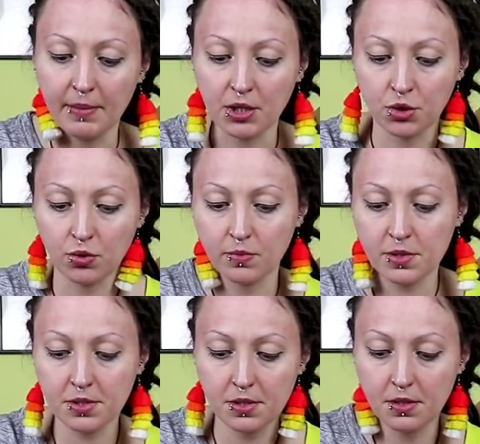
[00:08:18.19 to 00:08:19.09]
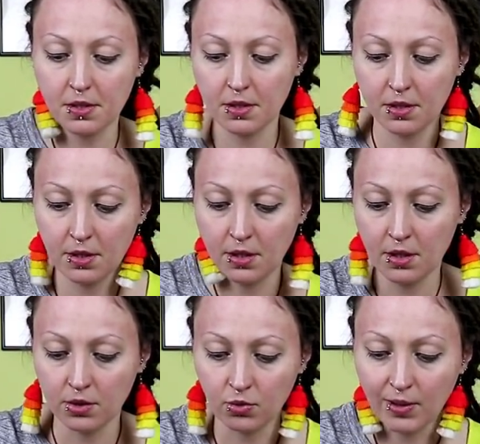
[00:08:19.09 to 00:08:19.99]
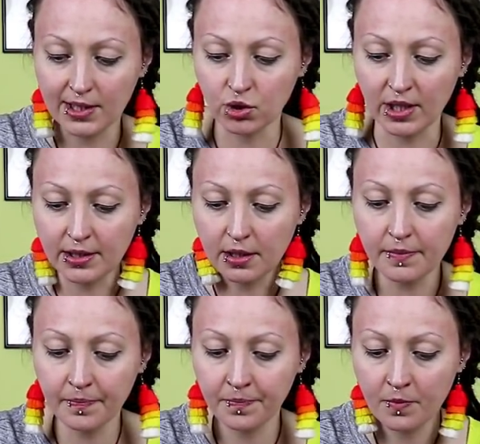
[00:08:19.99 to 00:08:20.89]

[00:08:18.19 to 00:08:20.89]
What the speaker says: mushrooms to get ready.